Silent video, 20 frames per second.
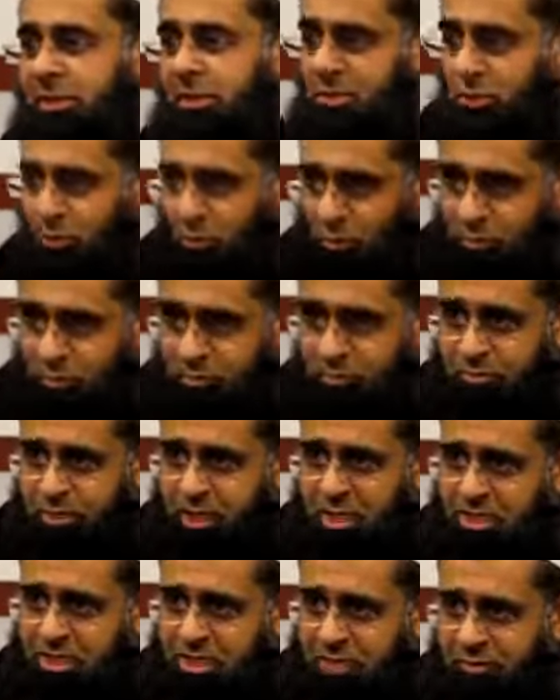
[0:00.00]
So
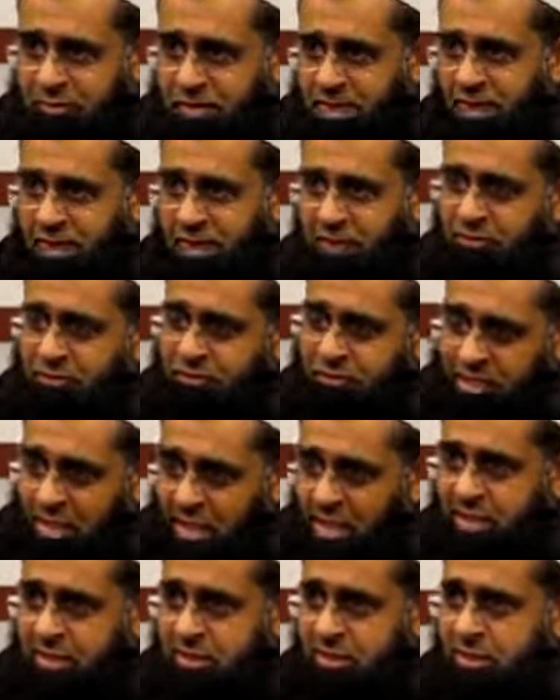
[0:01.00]
persevere after
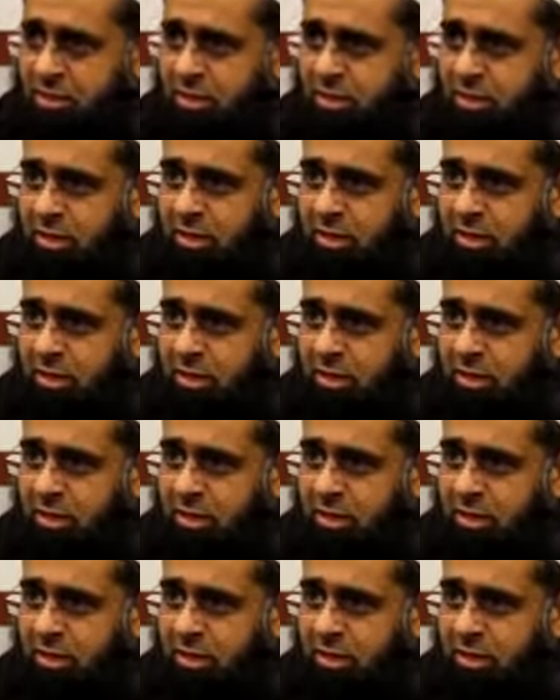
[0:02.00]
that.